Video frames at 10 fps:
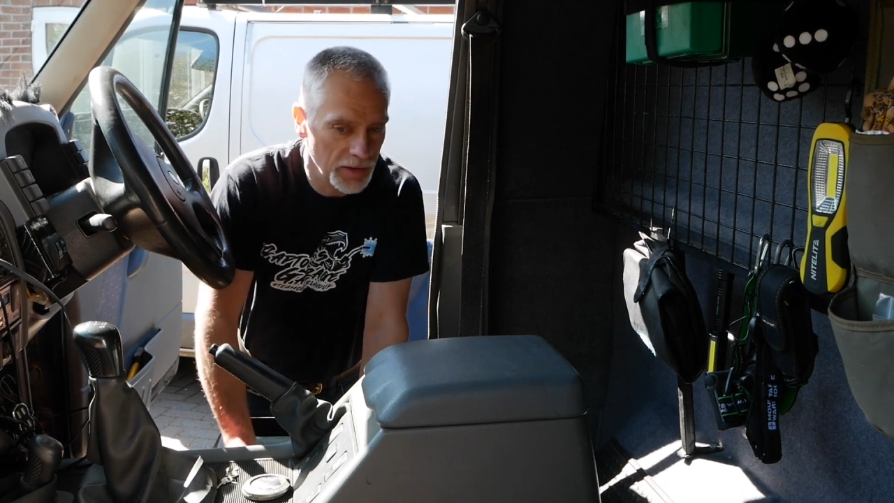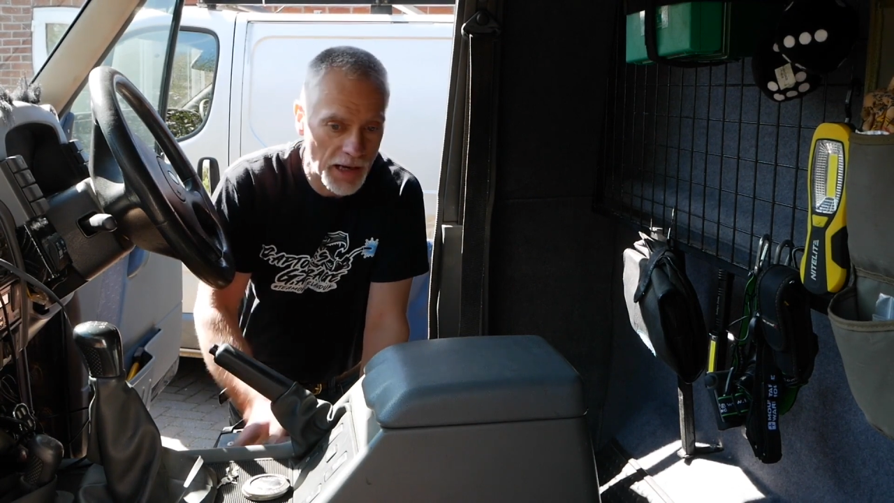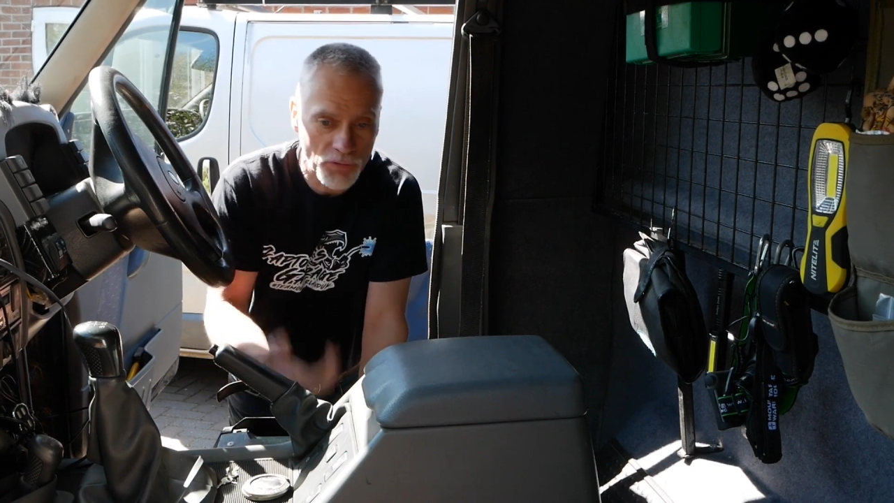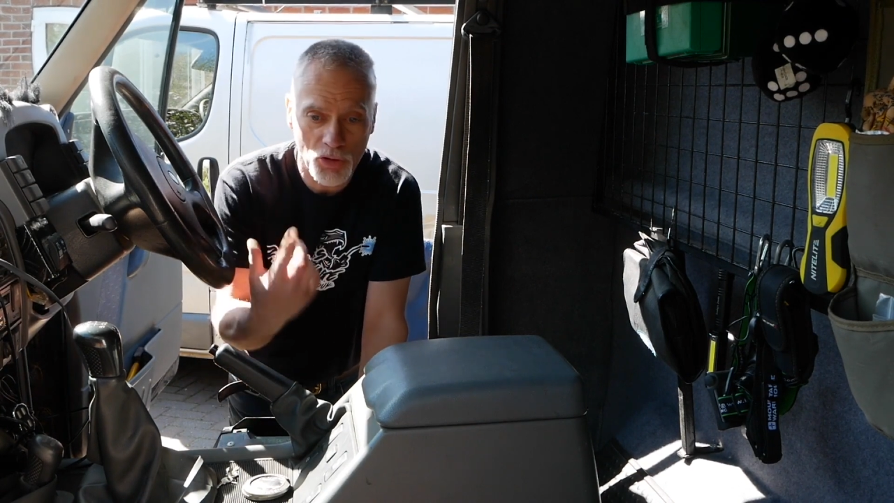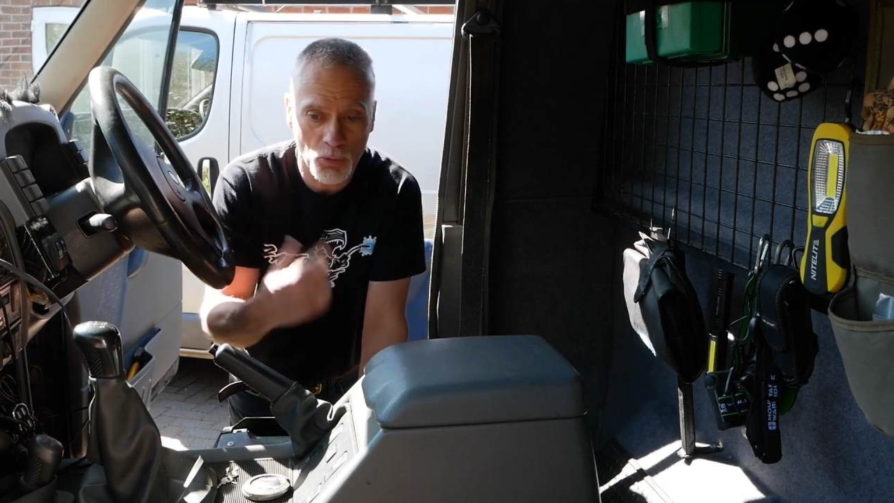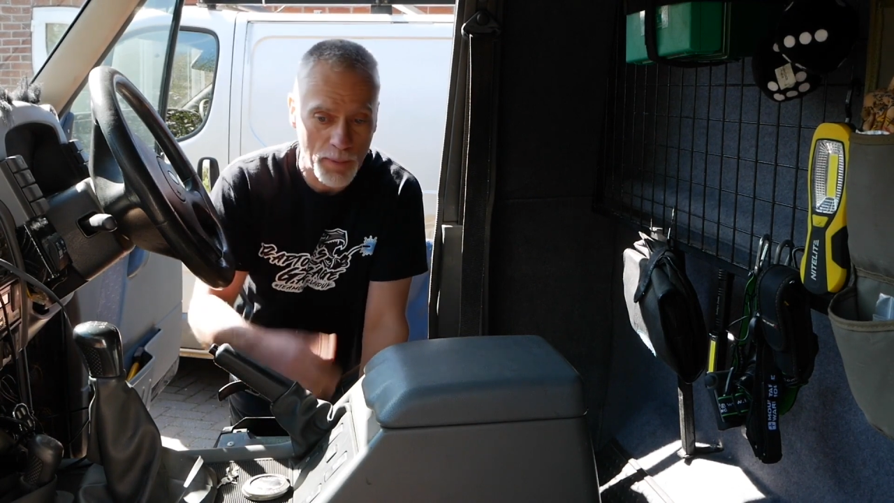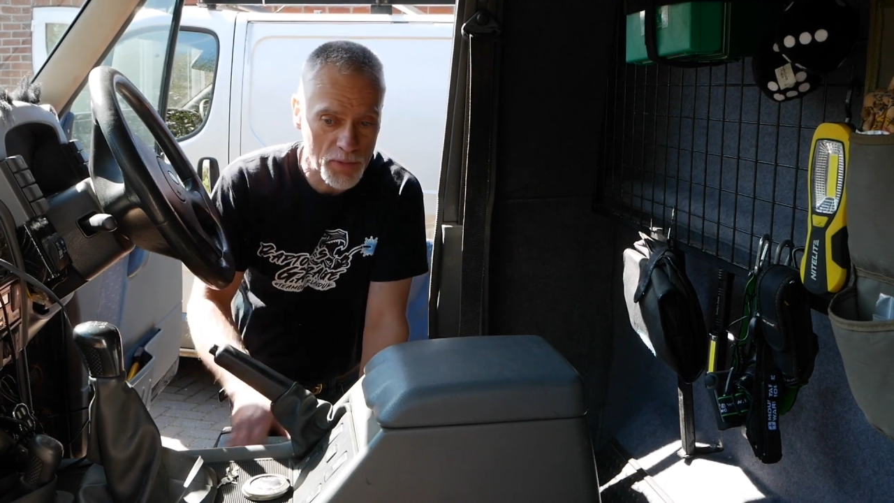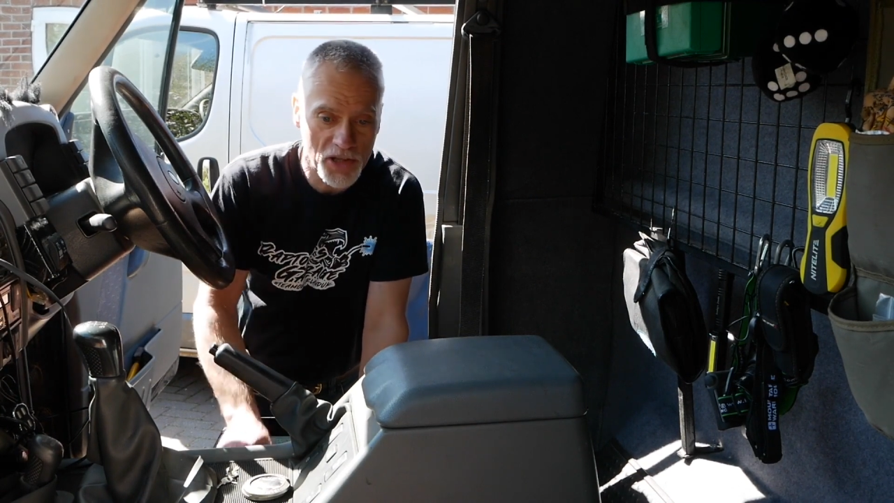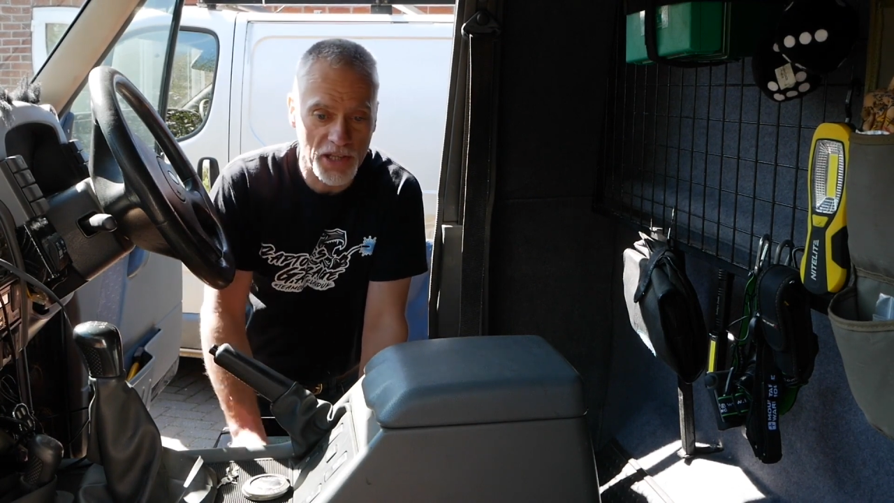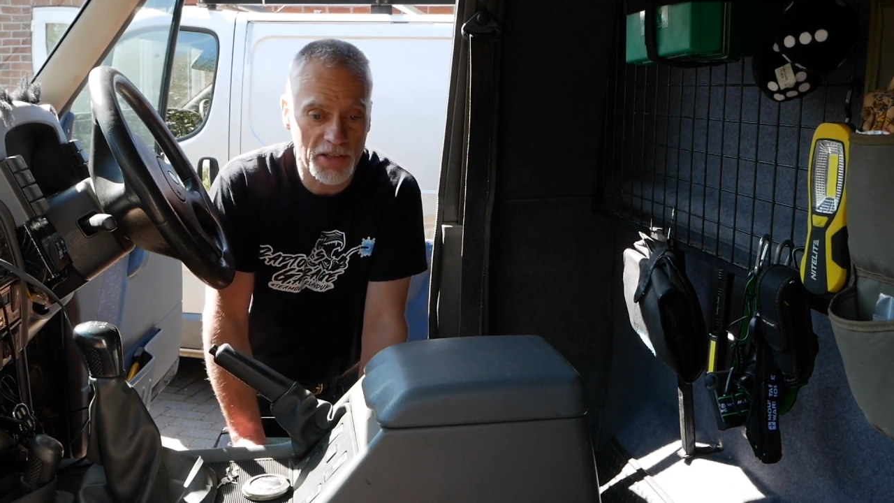I've just whipped
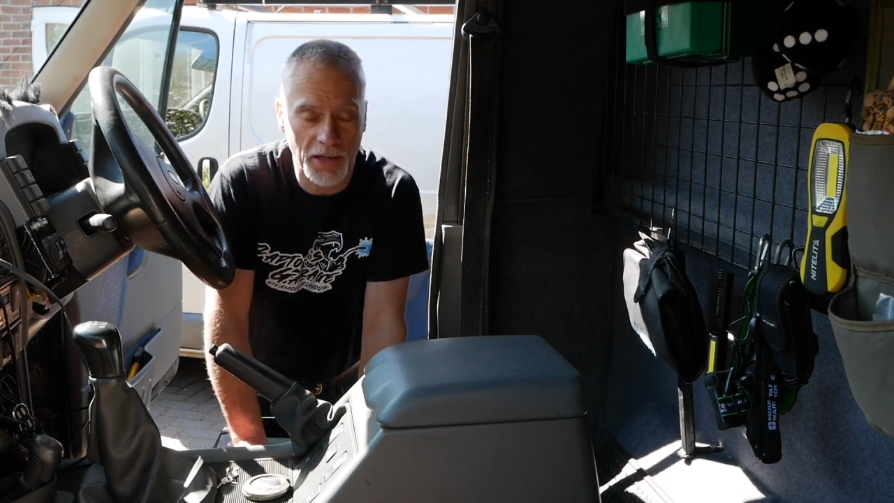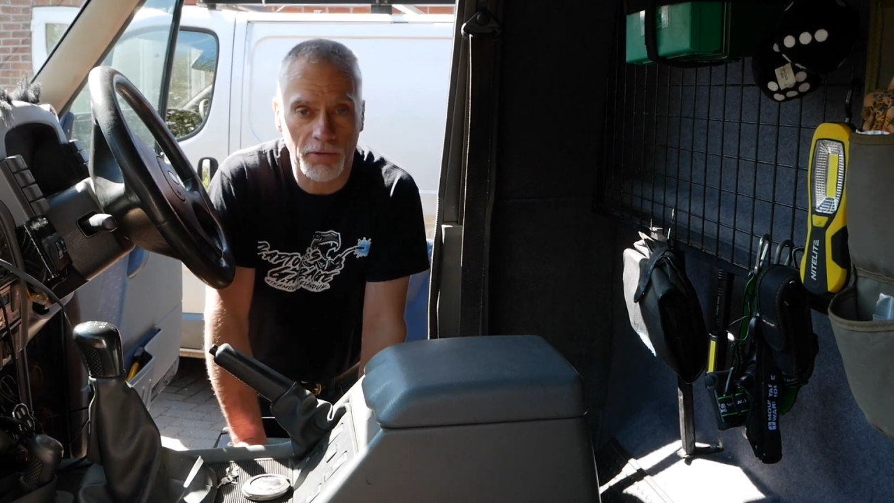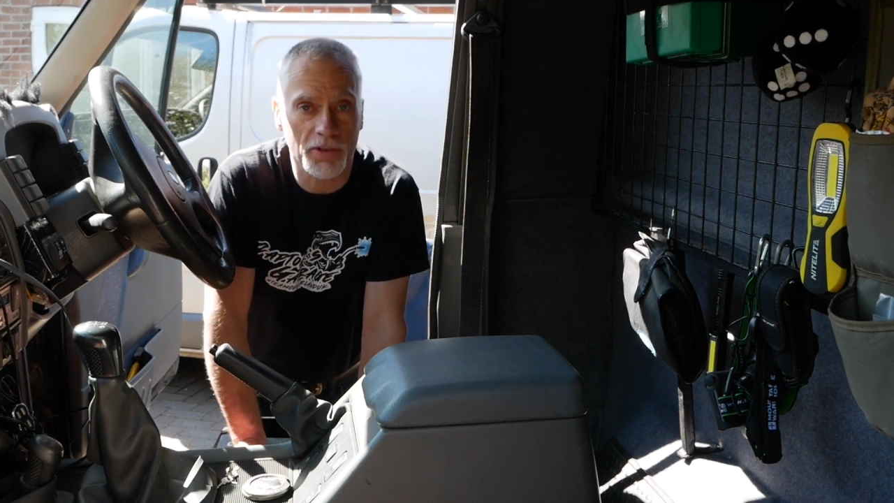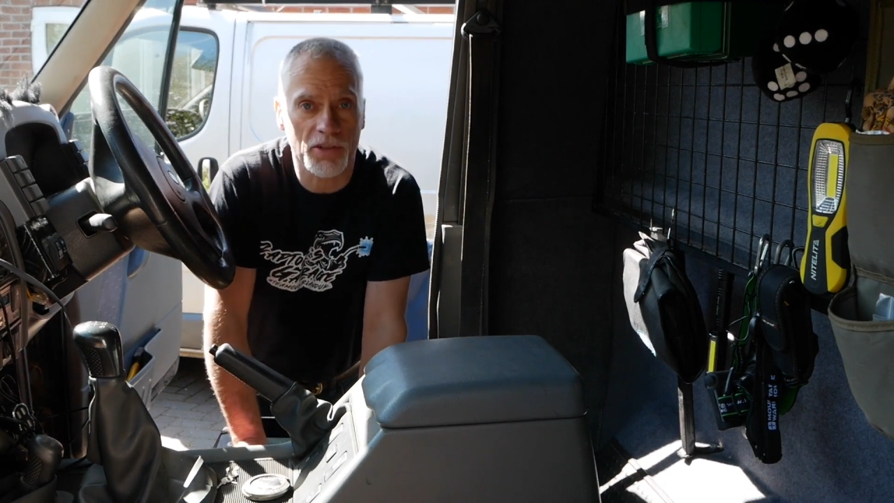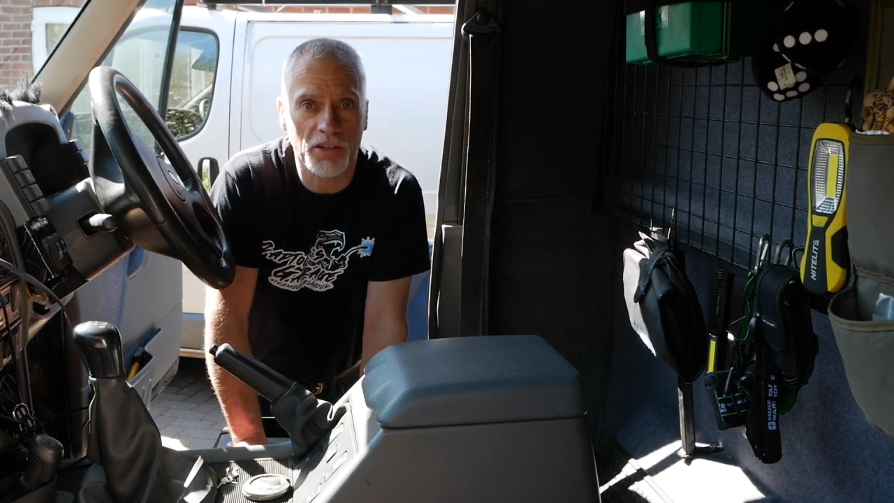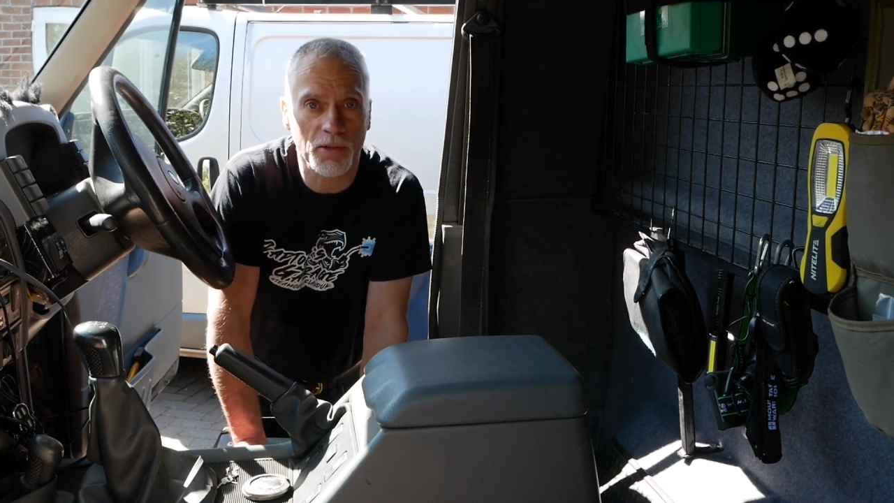the seats out because it's